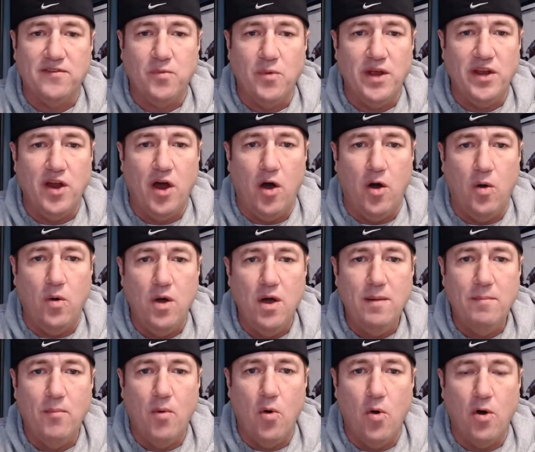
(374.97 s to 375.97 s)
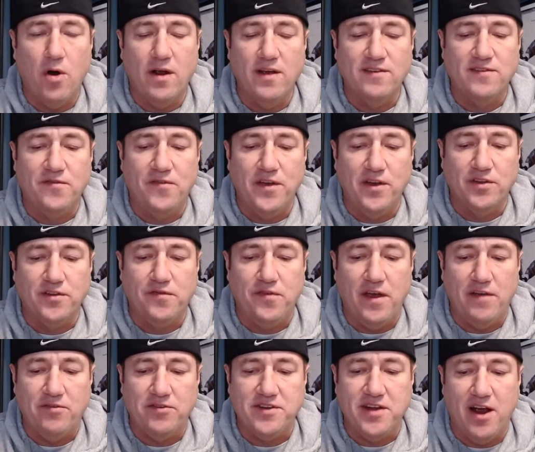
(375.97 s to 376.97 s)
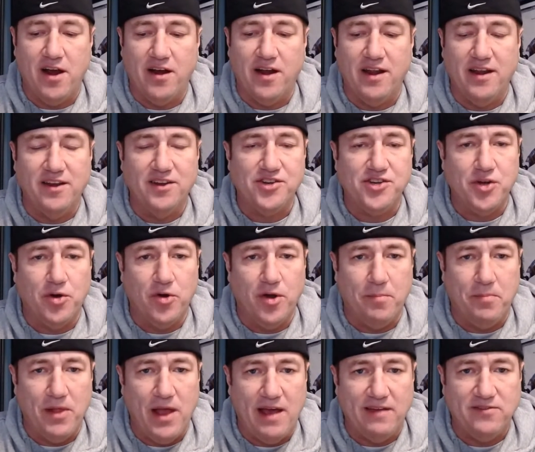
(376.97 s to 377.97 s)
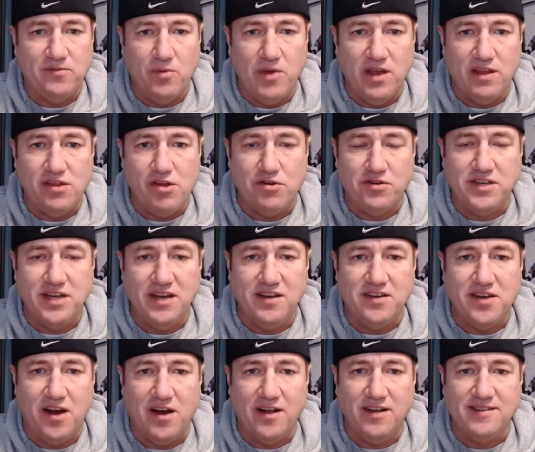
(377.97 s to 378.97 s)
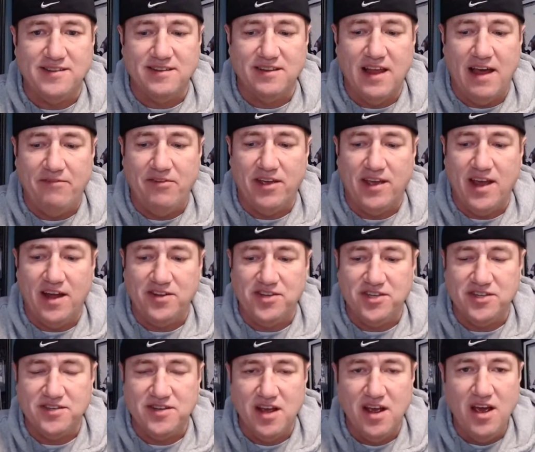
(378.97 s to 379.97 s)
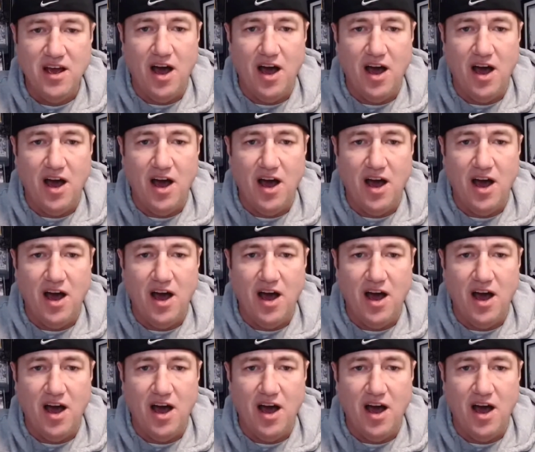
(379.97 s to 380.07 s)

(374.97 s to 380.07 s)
We know Moore is Fields' favorite target, and it showed up last week, 13 targets, 11 catches,